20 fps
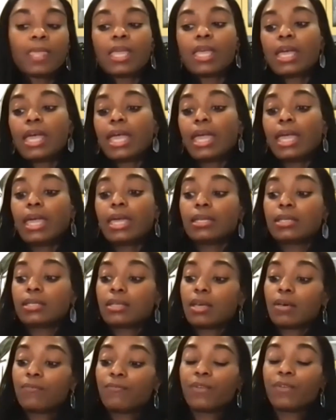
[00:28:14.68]
and
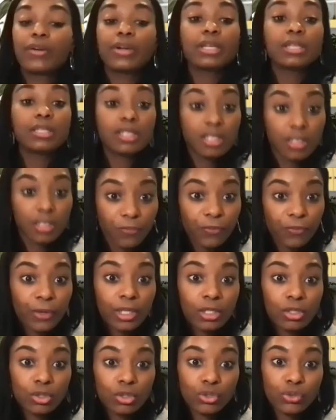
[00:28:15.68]
a very
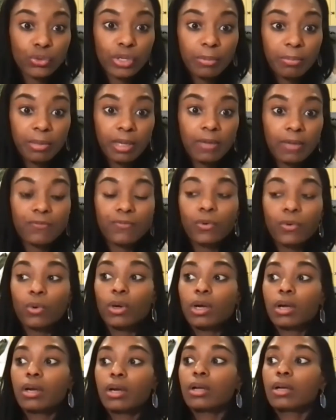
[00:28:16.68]
different treatment
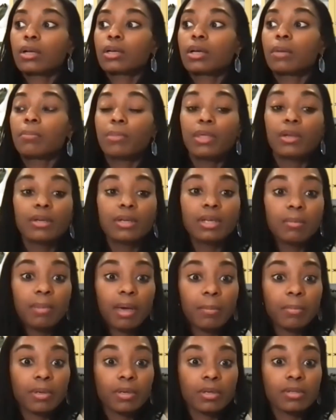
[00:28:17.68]
for community
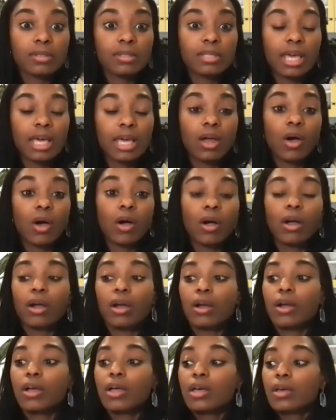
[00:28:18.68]
members that
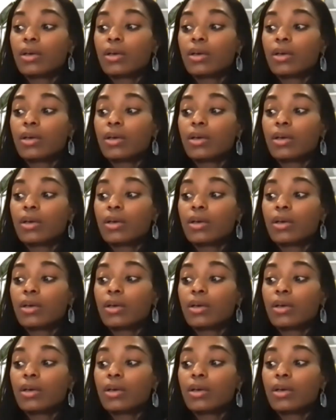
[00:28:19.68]
are